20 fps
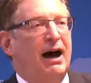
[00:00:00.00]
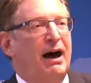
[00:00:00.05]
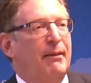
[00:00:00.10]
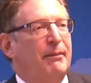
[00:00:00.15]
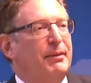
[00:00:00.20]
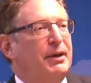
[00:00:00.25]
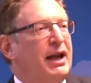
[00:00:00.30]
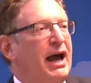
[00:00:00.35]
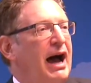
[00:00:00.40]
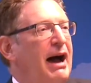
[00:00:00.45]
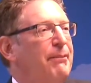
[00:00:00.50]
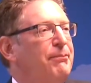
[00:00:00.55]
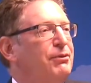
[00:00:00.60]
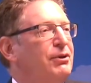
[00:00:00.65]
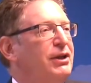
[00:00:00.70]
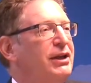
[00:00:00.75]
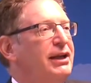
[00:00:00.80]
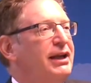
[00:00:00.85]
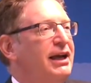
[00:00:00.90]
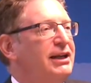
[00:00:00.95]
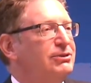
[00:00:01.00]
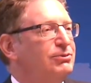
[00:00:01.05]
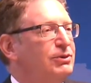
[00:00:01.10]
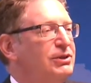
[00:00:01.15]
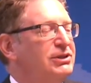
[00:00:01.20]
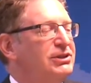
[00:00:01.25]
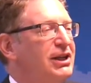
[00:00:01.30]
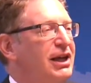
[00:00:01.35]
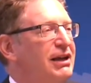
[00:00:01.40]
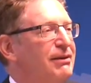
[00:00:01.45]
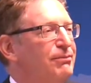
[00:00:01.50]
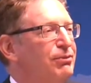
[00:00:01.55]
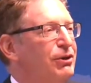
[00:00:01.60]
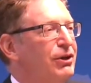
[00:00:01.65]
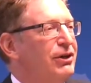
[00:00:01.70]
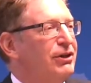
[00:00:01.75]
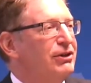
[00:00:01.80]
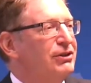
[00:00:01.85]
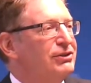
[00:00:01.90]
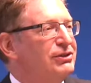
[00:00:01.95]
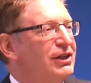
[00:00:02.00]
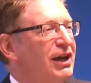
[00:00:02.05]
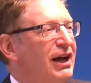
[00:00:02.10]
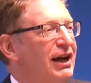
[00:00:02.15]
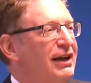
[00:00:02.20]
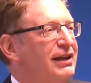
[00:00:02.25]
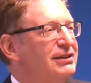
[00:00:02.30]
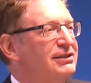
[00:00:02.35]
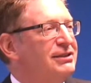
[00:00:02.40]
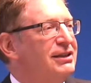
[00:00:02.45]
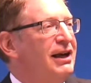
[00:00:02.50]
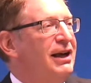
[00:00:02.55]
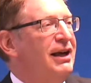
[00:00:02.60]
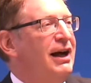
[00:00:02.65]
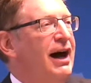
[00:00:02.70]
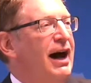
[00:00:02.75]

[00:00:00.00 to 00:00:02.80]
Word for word: a monopoly, as we'd say in political science,